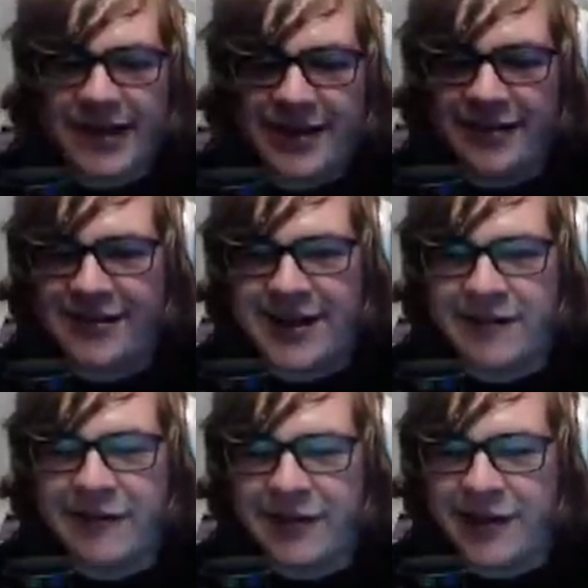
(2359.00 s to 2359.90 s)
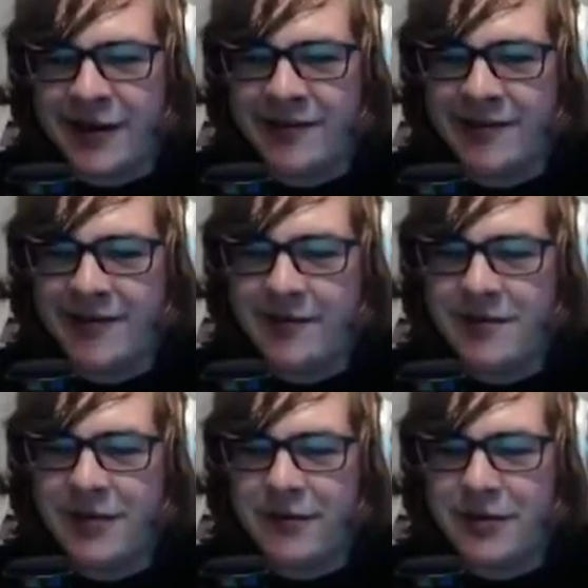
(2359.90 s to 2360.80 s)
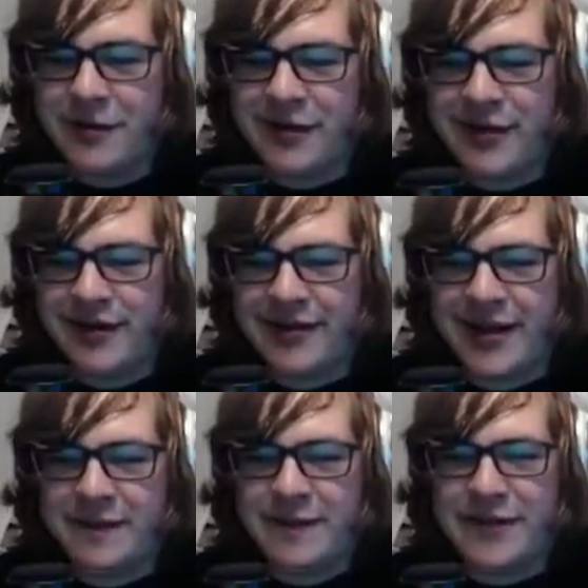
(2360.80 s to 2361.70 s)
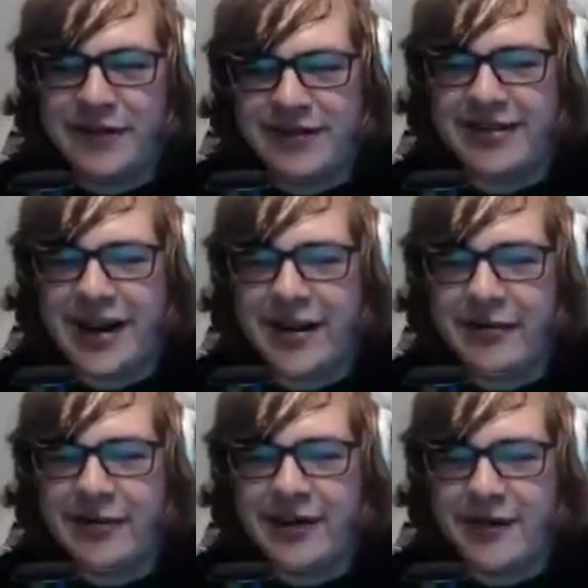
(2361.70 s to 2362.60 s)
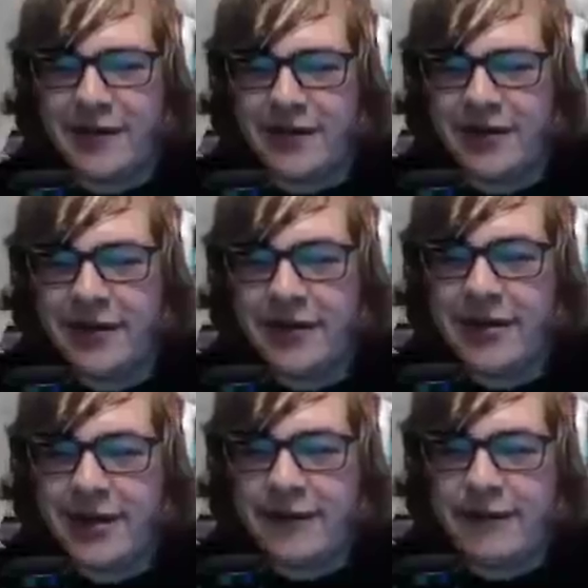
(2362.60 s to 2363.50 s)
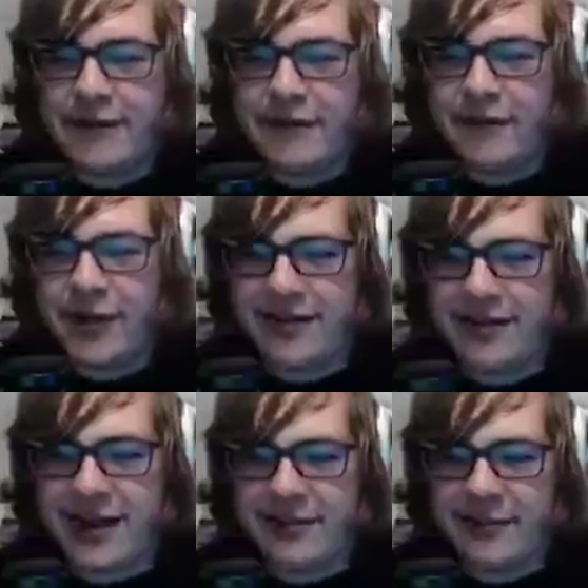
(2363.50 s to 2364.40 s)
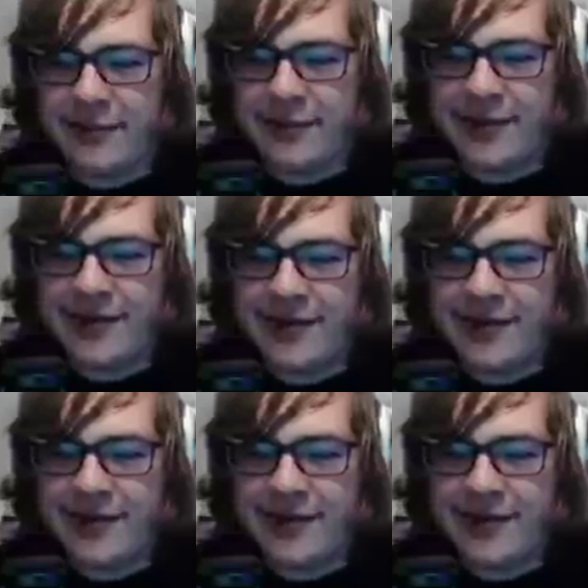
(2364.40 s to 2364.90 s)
kind of nostalgic, you know? It's one of those songs that feels nostalgic, even if you've never played this game before.